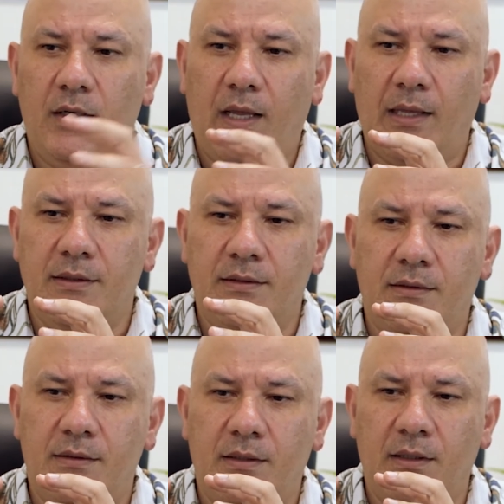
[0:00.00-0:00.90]
And
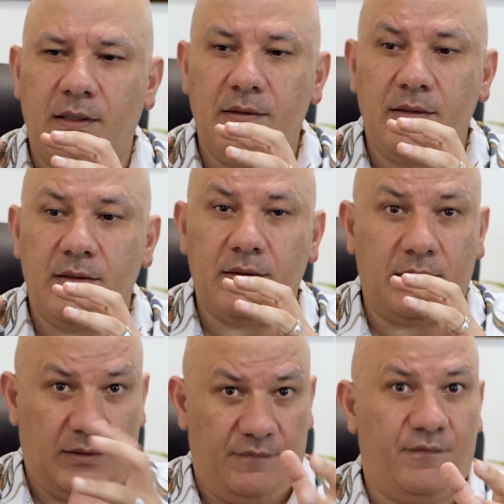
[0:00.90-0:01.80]
then
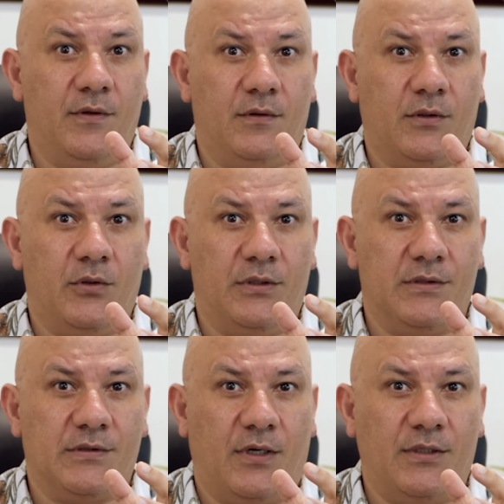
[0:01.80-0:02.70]
they feel
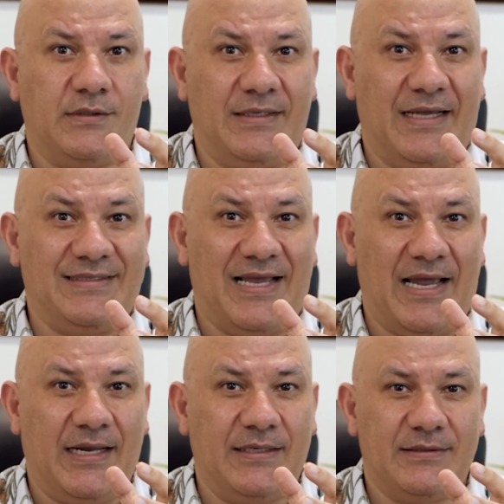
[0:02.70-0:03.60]
criticized and
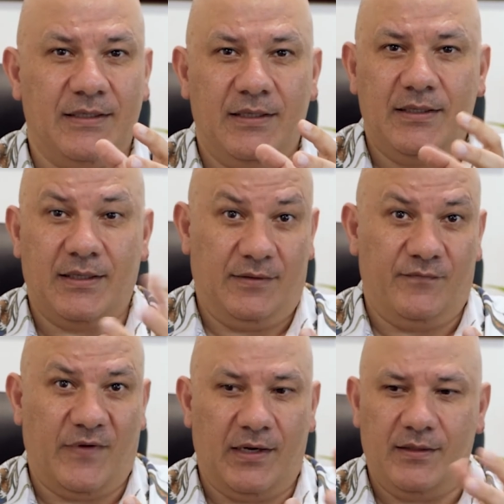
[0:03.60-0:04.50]
attacked and
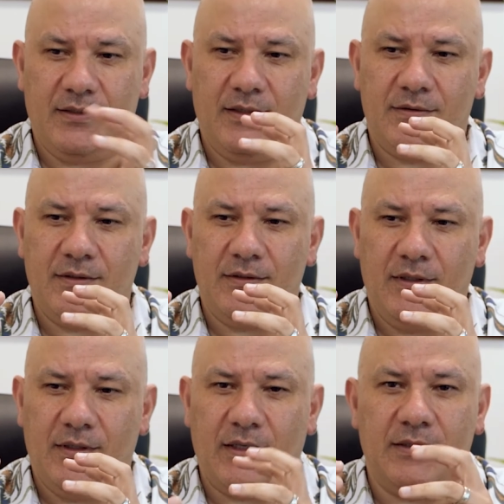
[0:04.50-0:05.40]
invalidated,
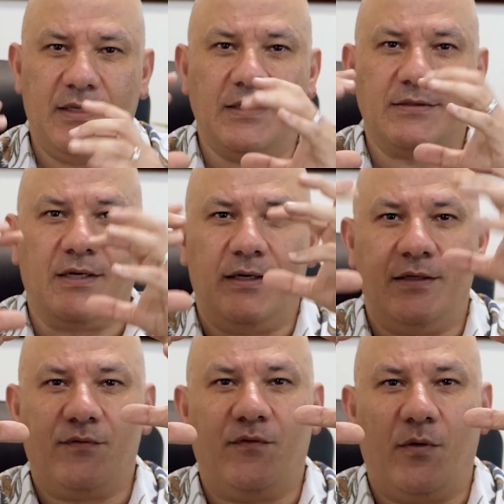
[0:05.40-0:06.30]
and it
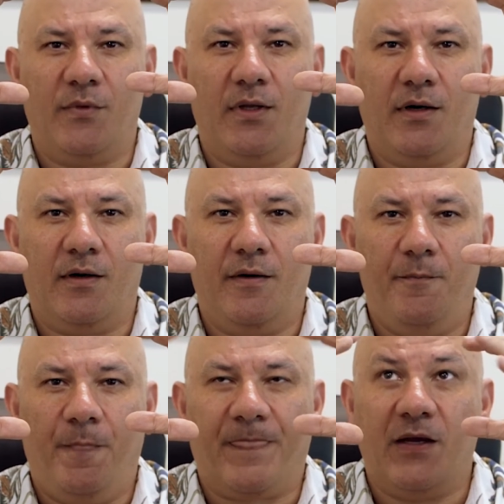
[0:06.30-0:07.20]
escalates from there.
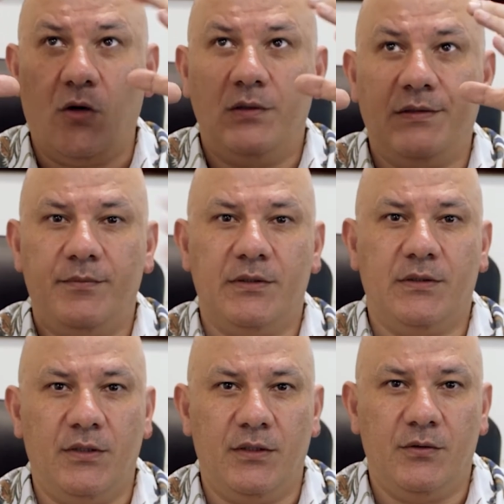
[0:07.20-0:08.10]
And
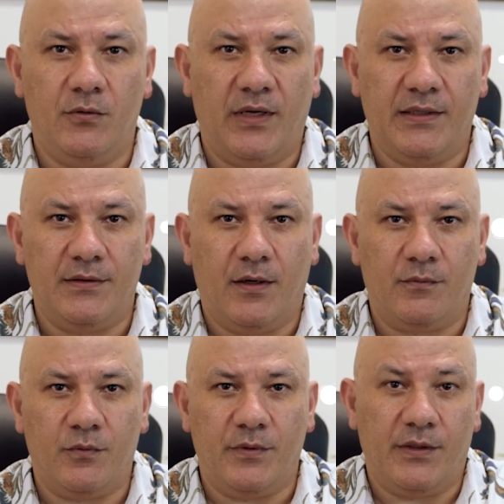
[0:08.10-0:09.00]
ultimately, you end
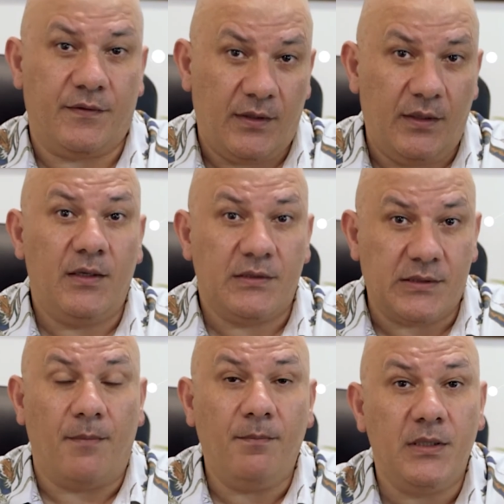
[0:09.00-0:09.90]
up with
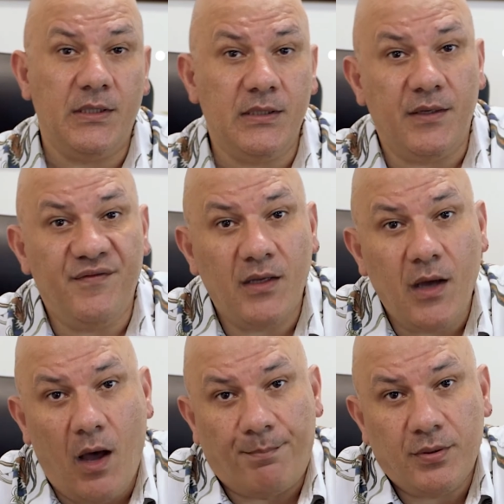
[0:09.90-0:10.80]
somebody giving
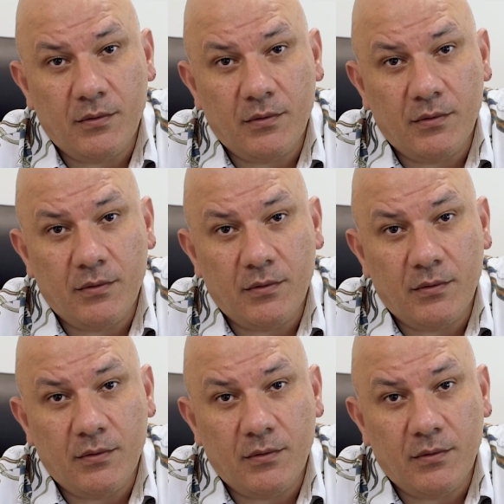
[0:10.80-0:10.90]
up